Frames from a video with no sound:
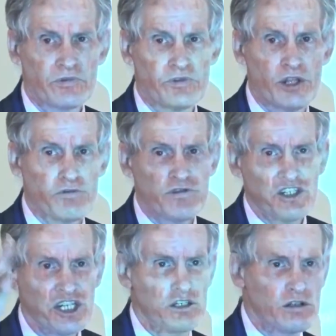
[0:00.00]
No
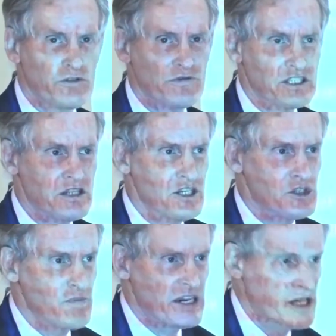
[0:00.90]
rishi could have written
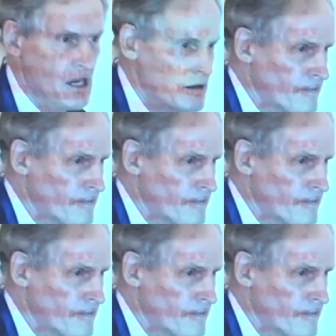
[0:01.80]
this better.